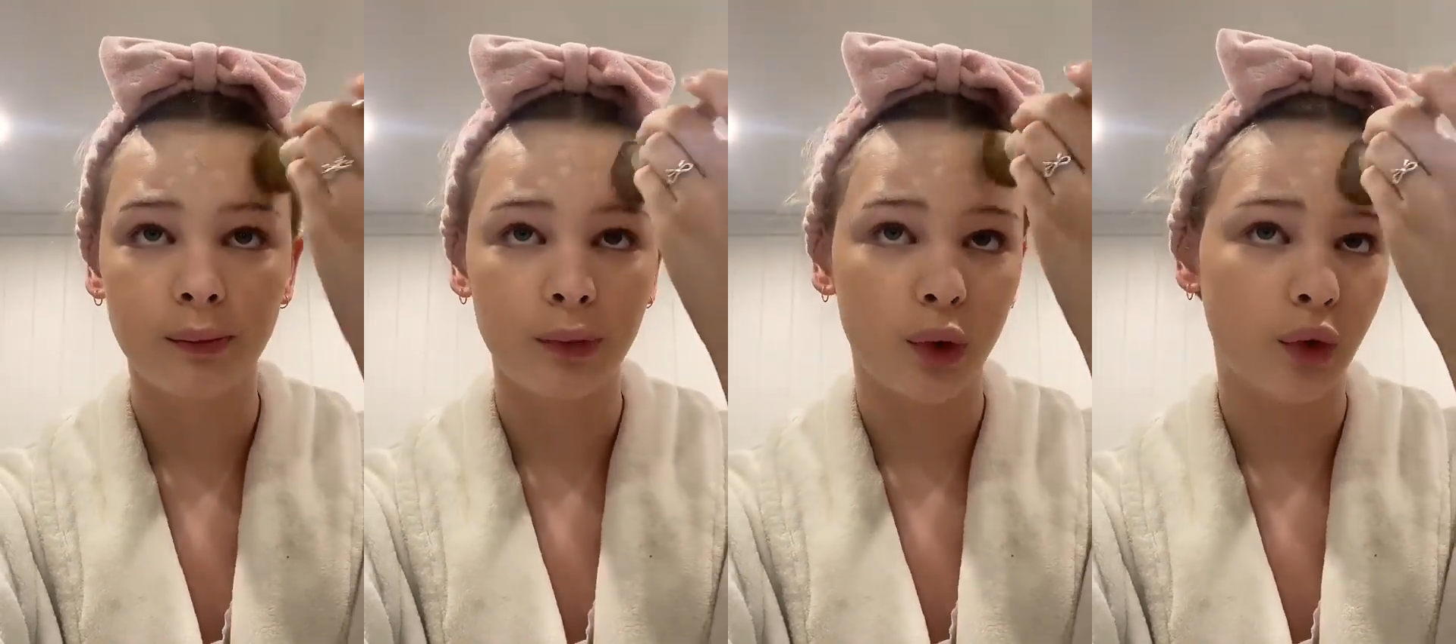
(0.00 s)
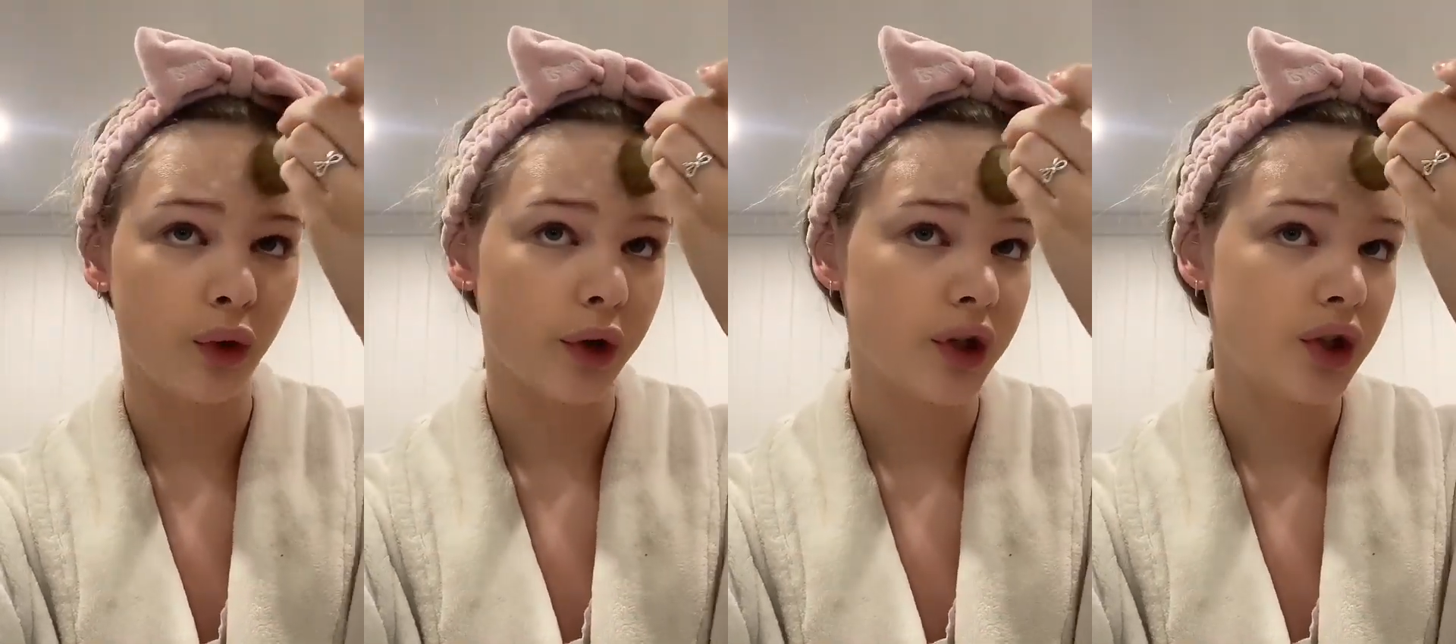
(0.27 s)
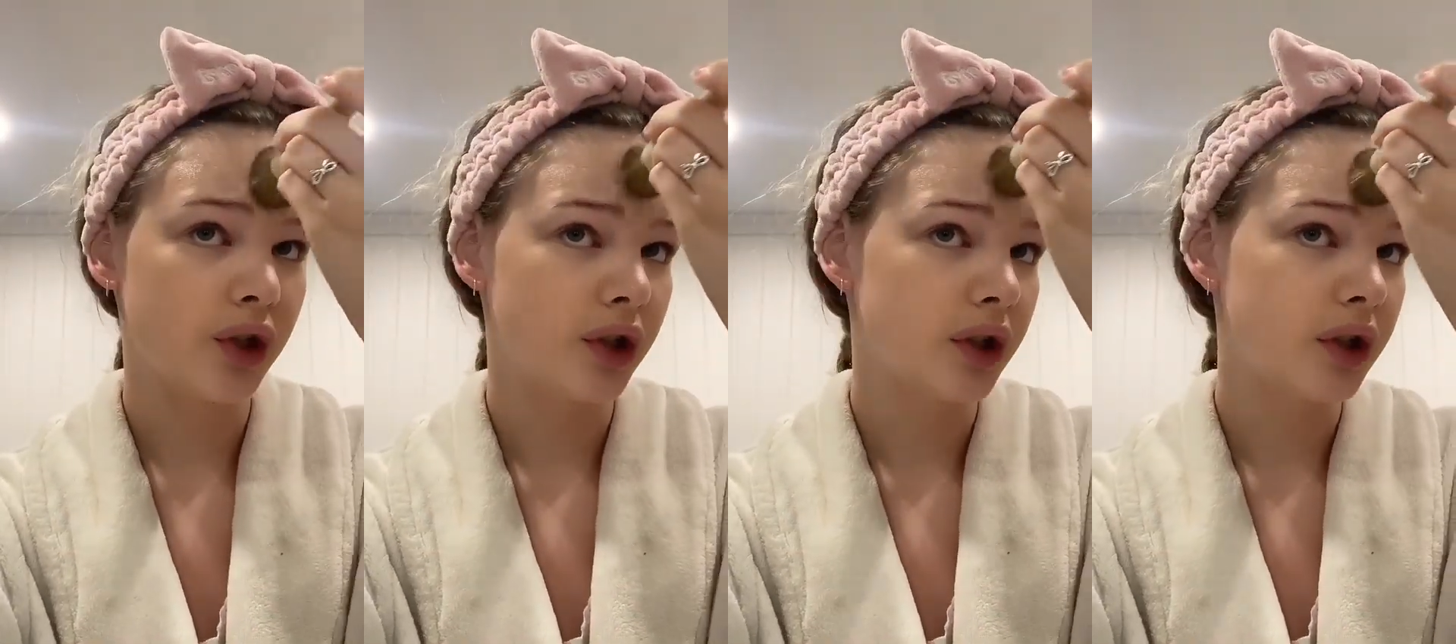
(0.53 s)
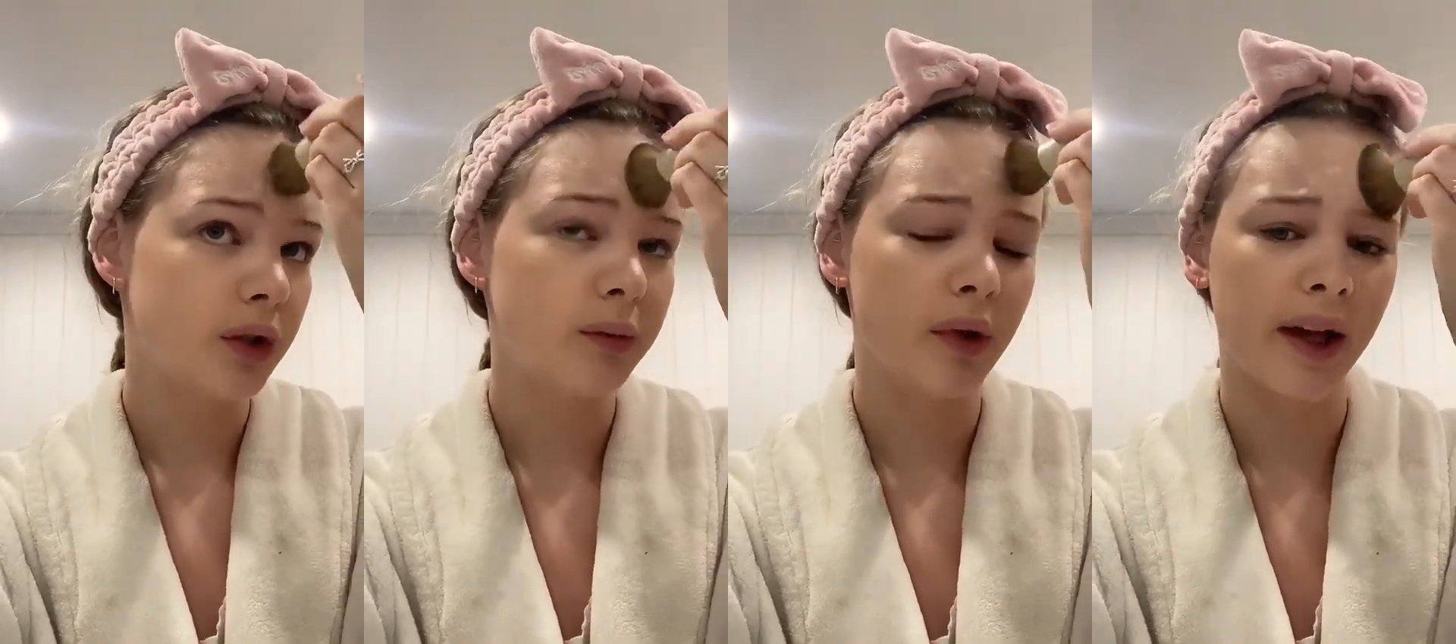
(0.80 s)

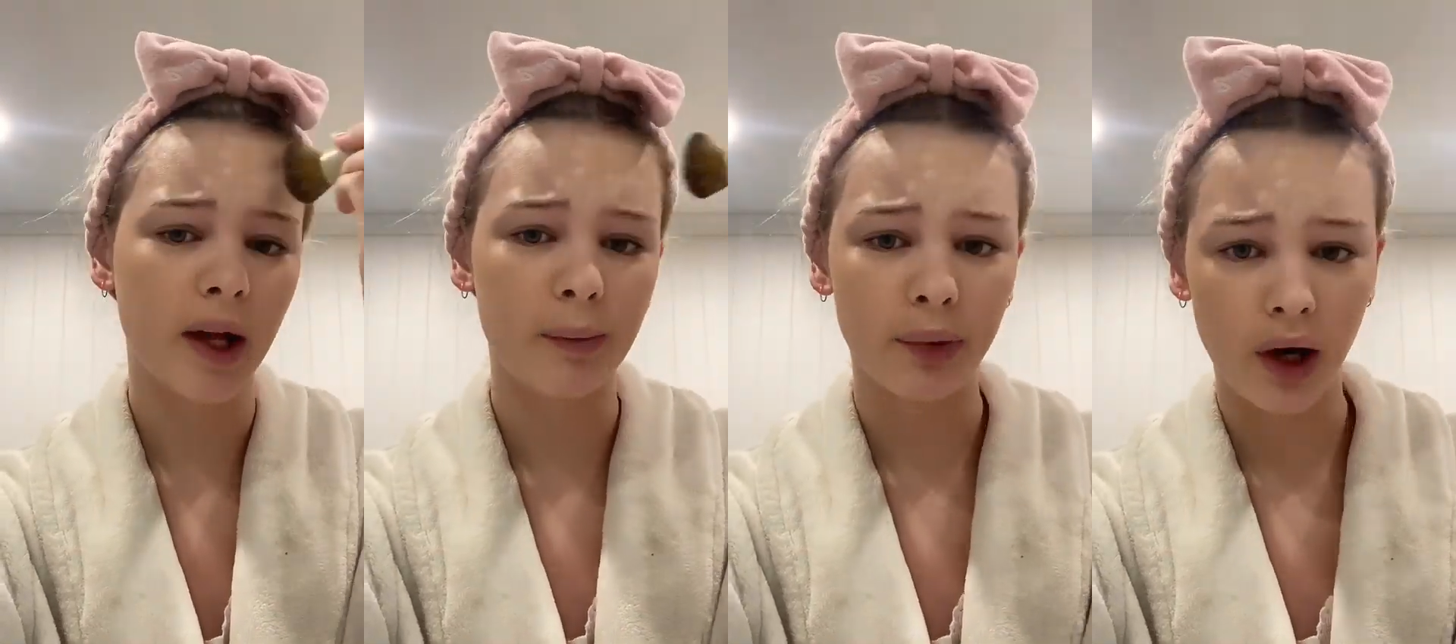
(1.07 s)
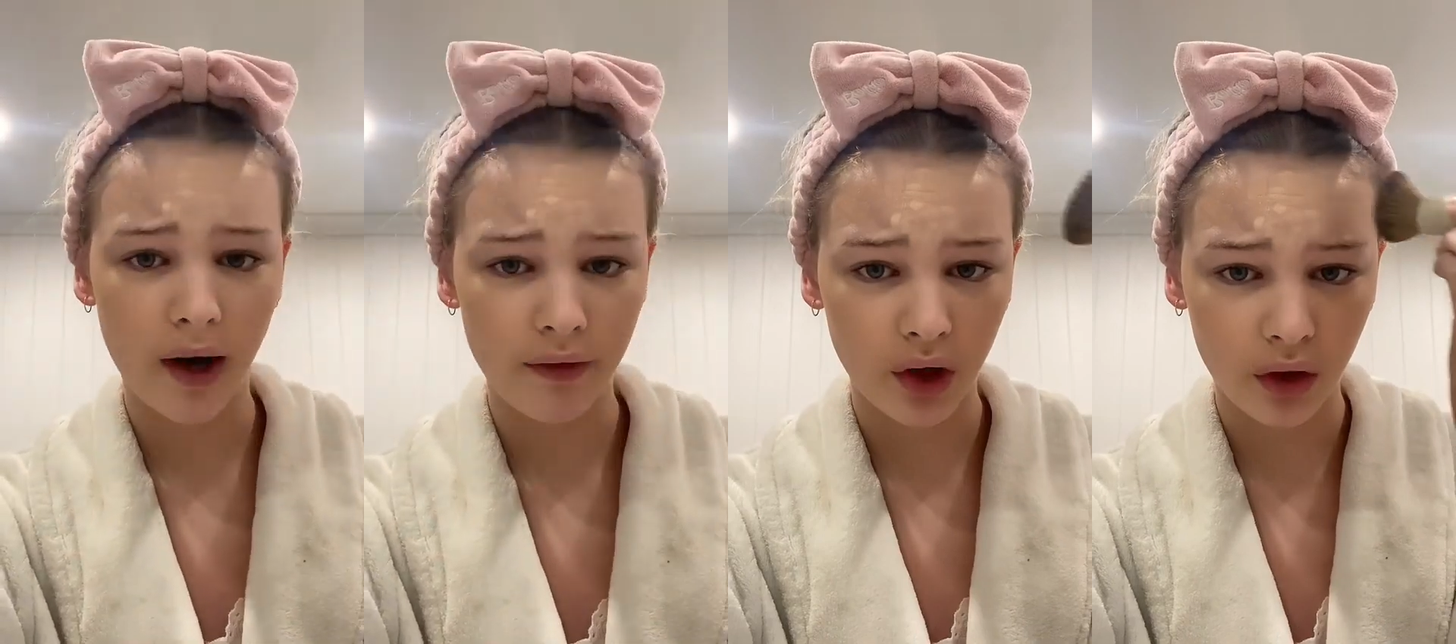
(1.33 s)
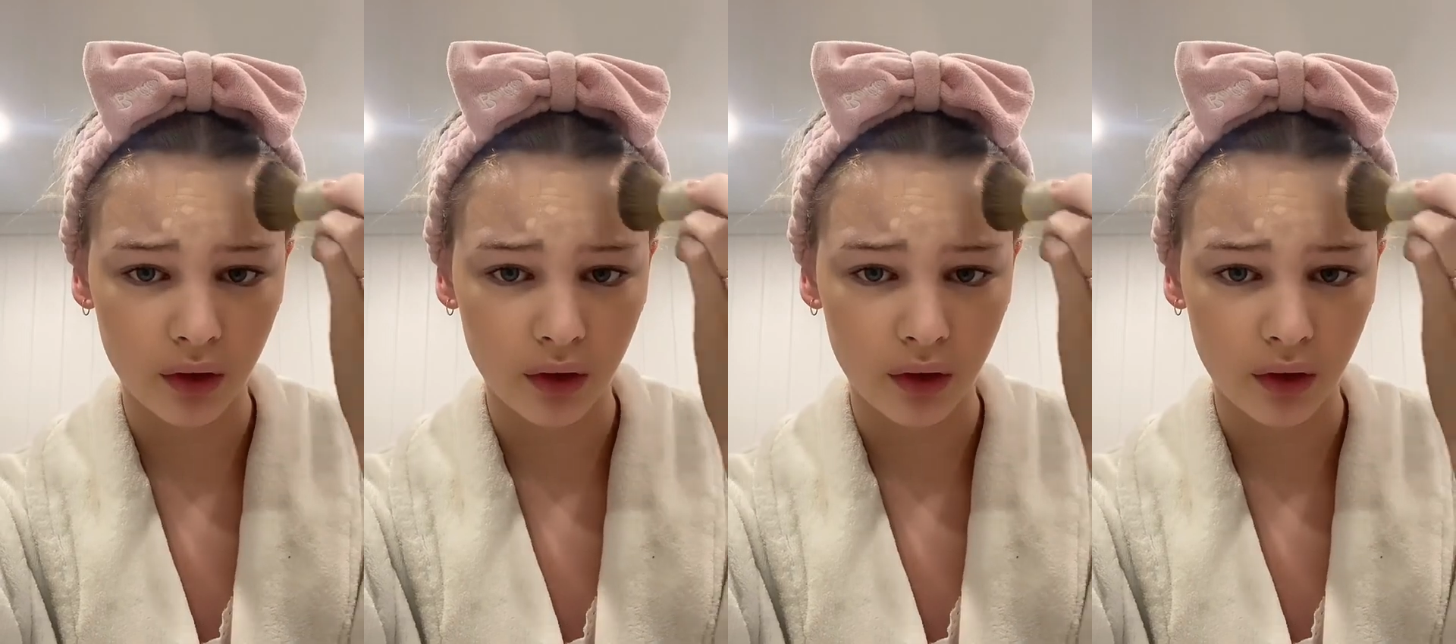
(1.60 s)
Christian, like a private